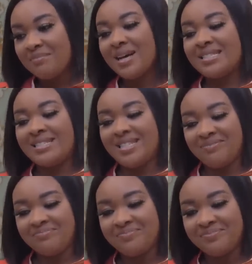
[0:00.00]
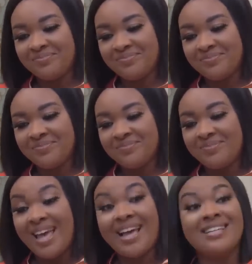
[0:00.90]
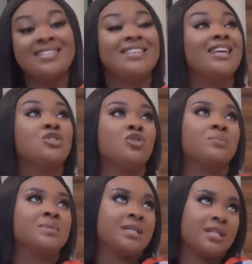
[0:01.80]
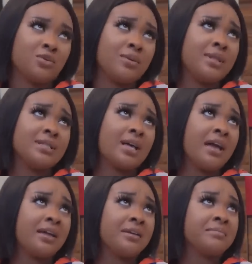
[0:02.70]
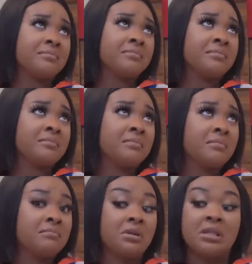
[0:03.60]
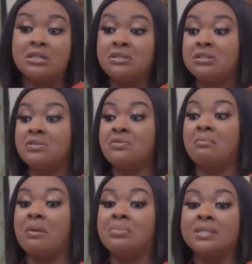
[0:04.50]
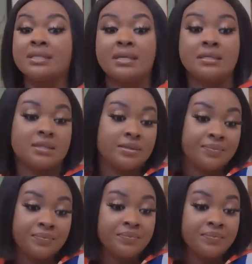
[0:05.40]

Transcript: Mercy, I can see that you're obsessed with this guy. But that's not even my business.